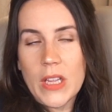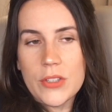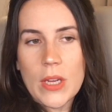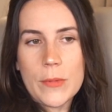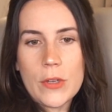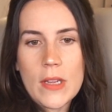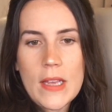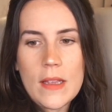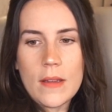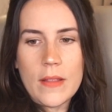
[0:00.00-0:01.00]
chapter
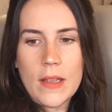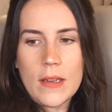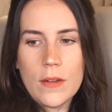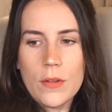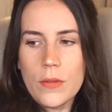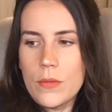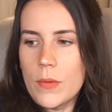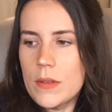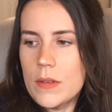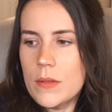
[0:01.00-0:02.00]
8 and then interlude
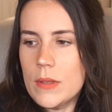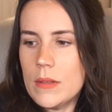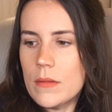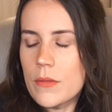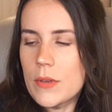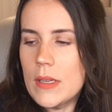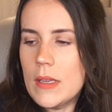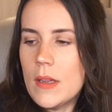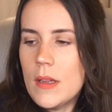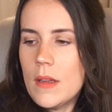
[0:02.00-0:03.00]
1, 2, and
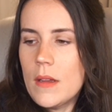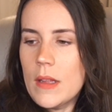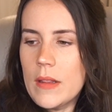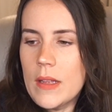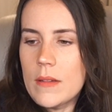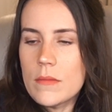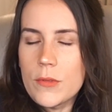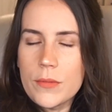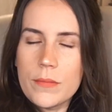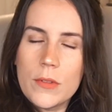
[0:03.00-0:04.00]
3. And then
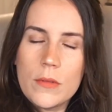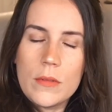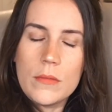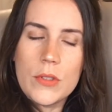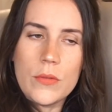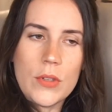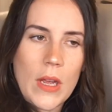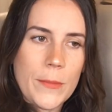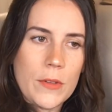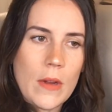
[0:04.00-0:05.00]
we'll do
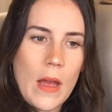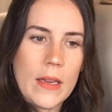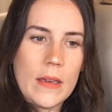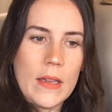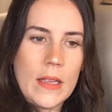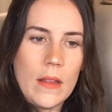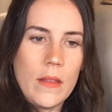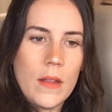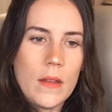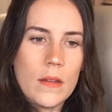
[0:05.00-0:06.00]
chapter 9
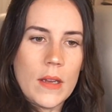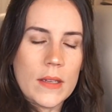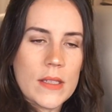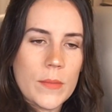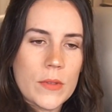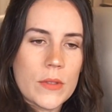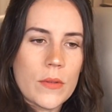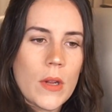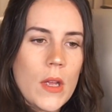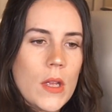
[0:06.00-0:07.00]
in the next
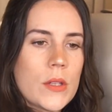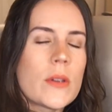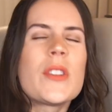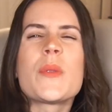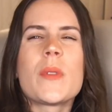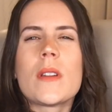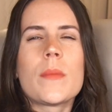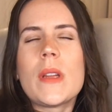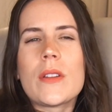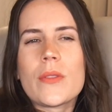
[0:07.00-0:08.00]
episode. So I just wanted to
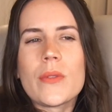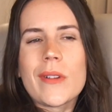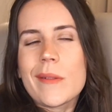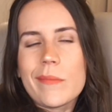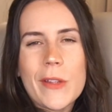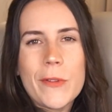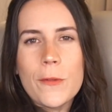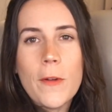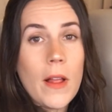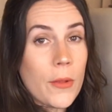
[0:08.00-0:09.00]
make sure if
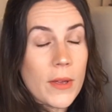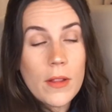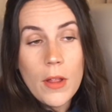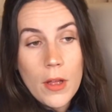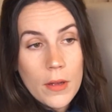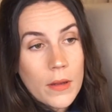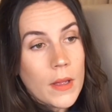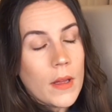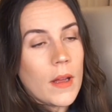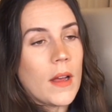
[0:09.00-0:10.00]
you're following along
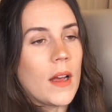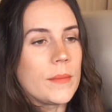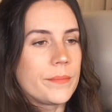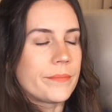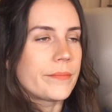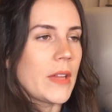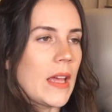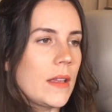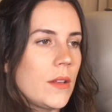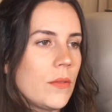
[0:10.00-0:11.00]

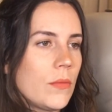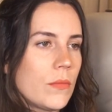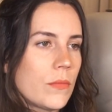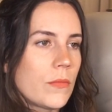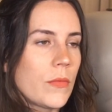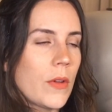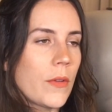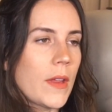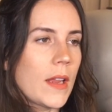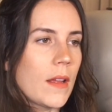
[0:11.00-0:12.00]
that
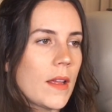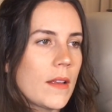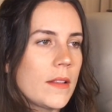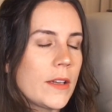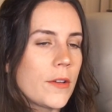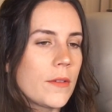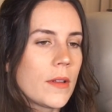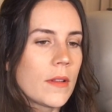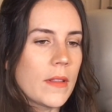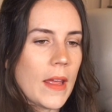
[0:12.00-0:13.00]
I cleared
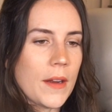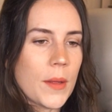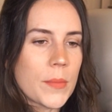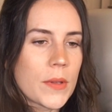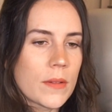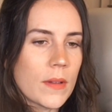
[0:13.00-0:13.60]
that up